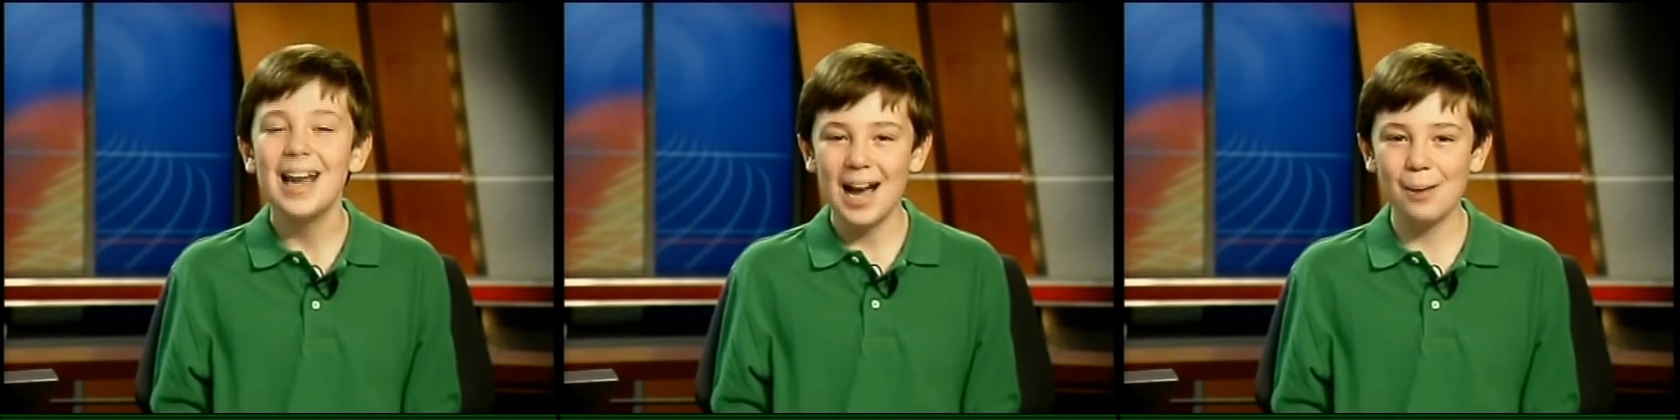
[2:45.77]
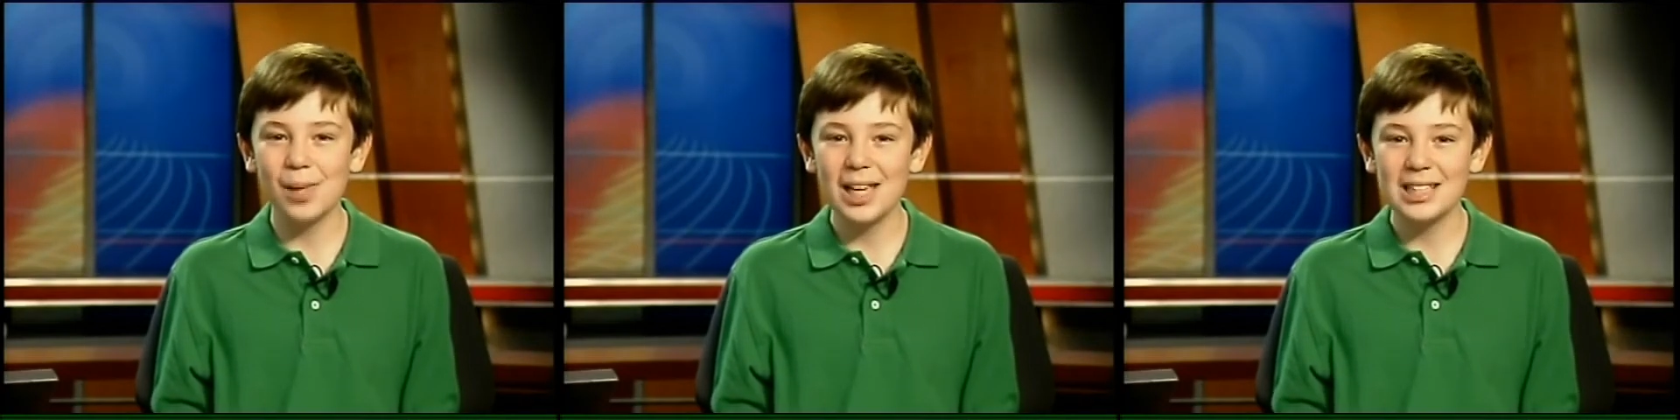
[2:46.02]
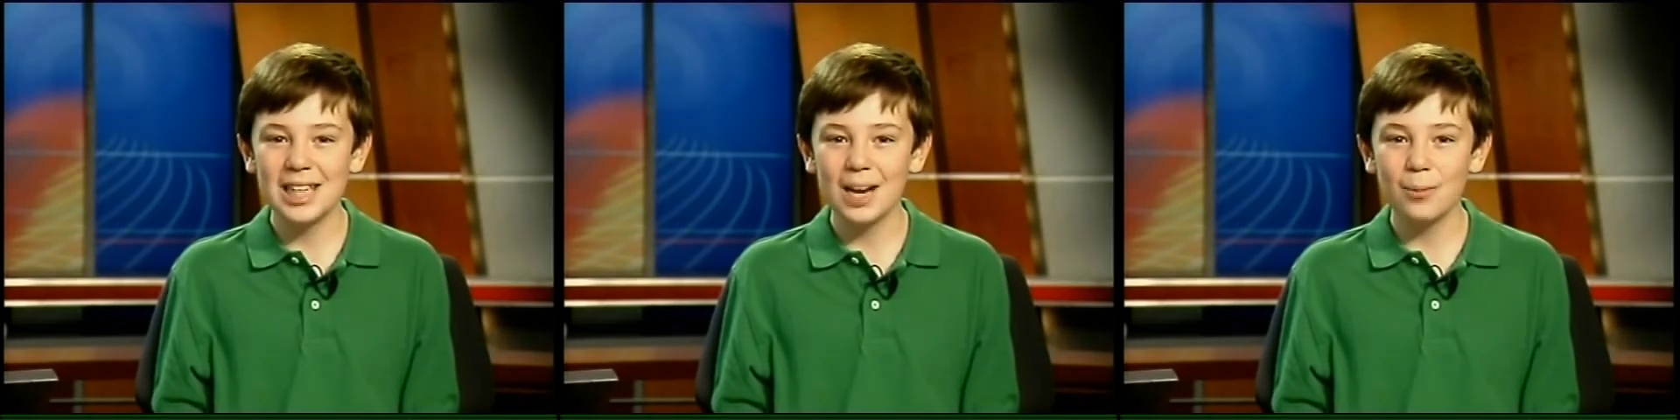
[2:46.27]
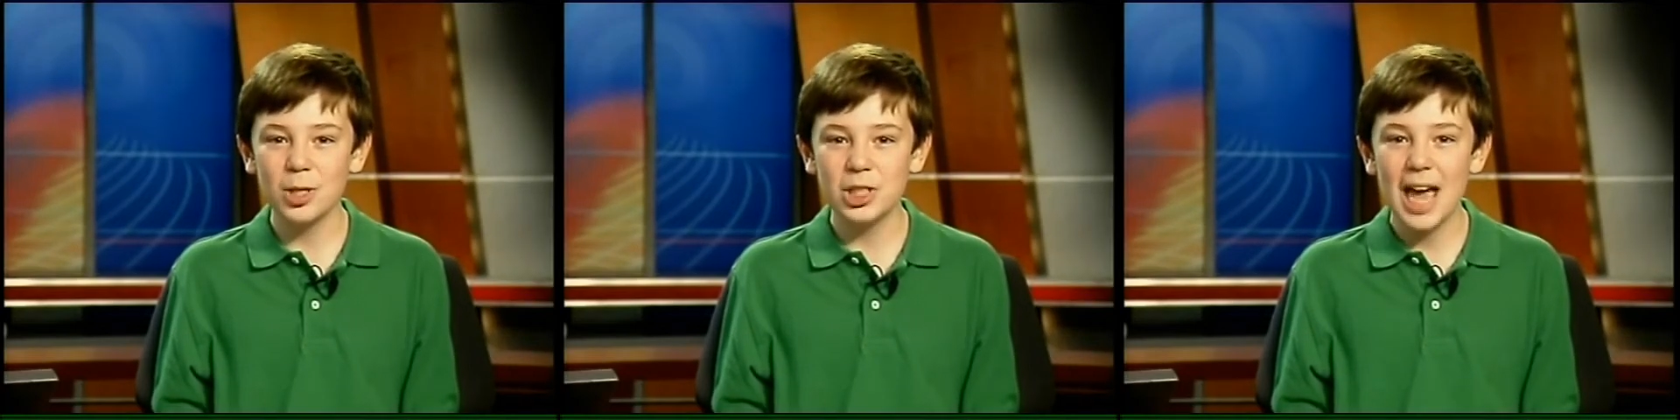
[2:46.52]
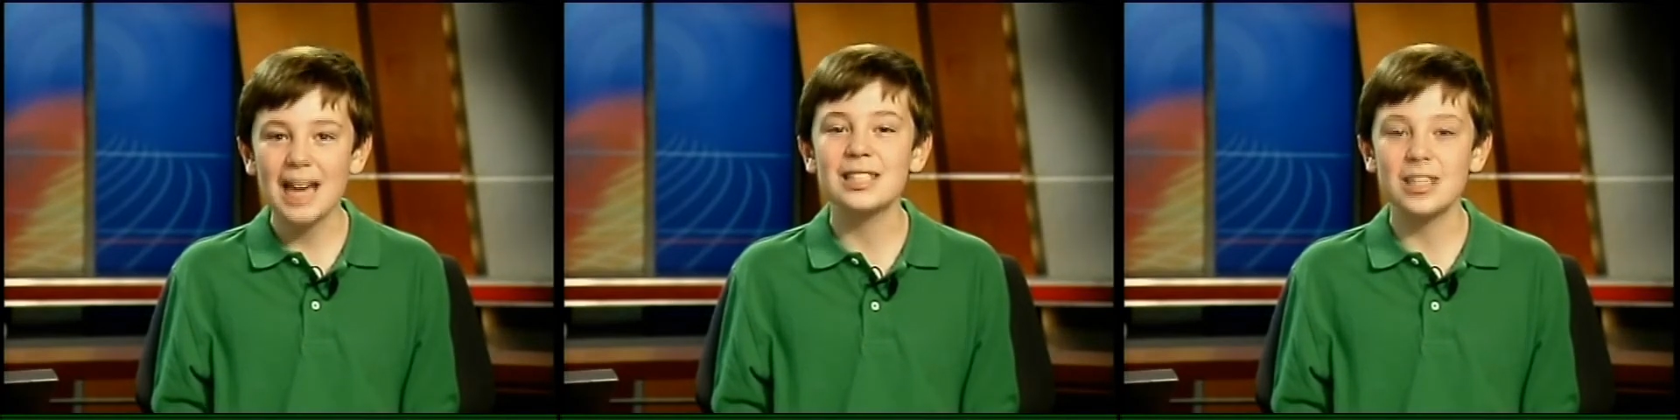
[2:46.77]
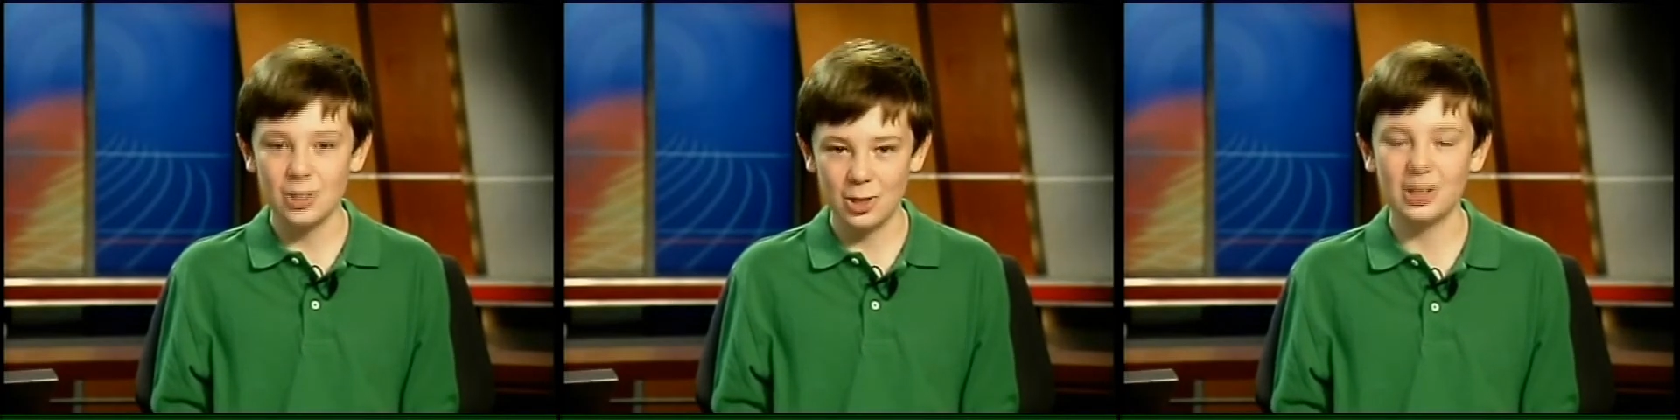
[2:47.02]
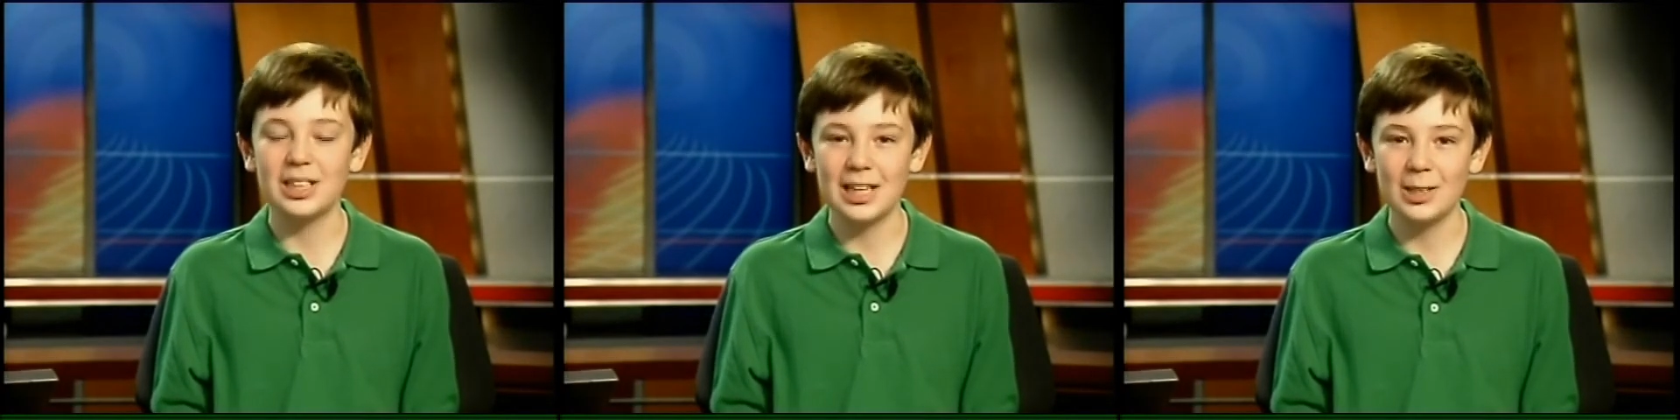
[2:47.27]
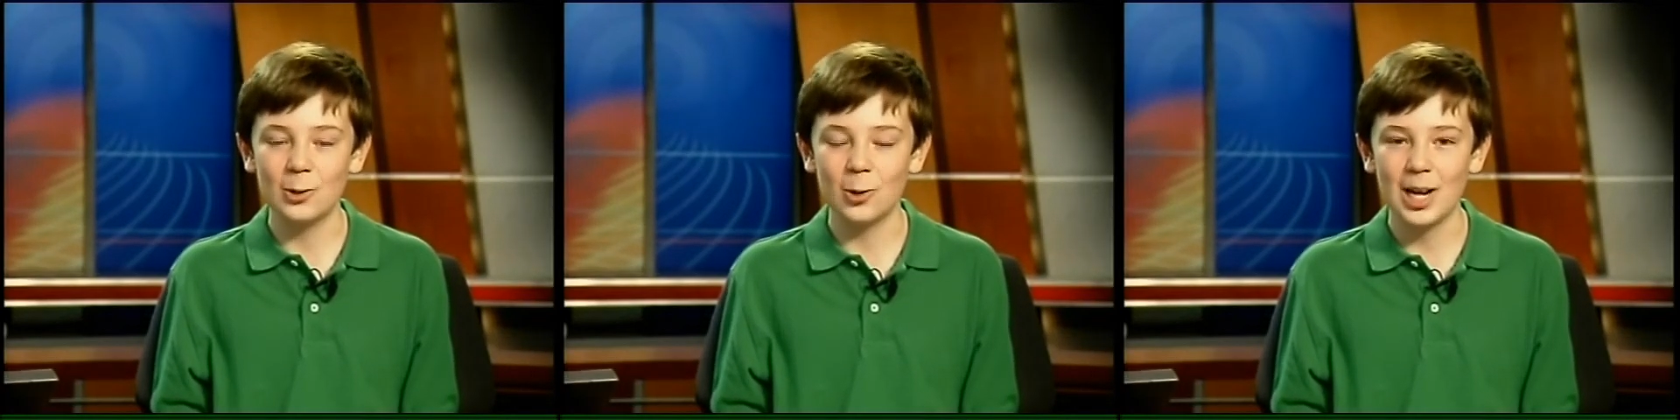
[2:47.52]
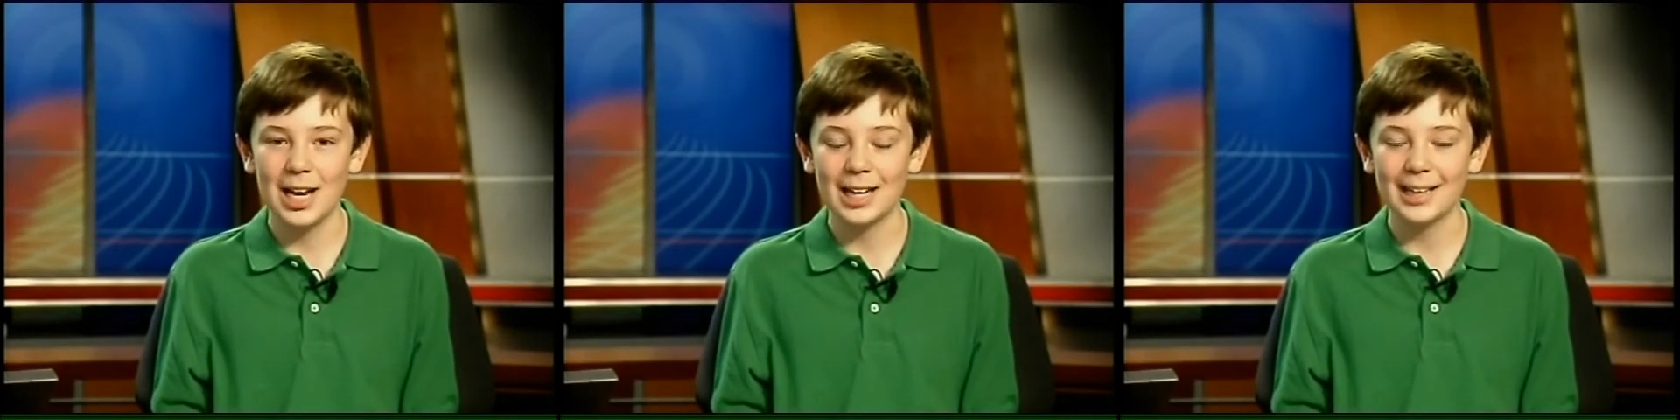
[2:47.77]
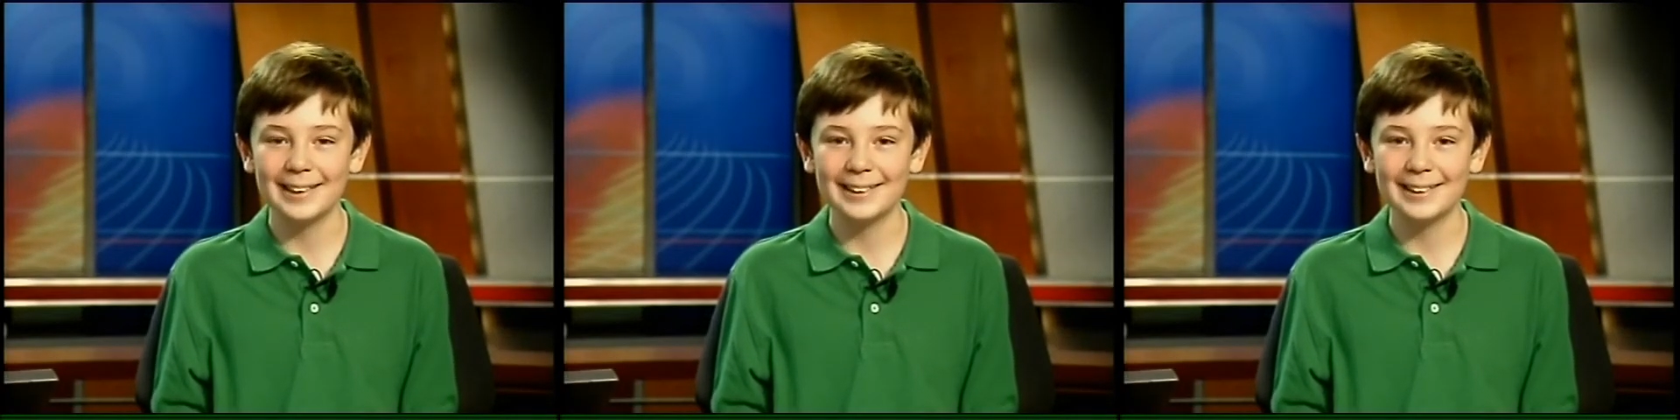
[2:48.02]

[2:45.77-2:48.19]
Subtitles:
I'm Lights Camera Jackson, your kid critic.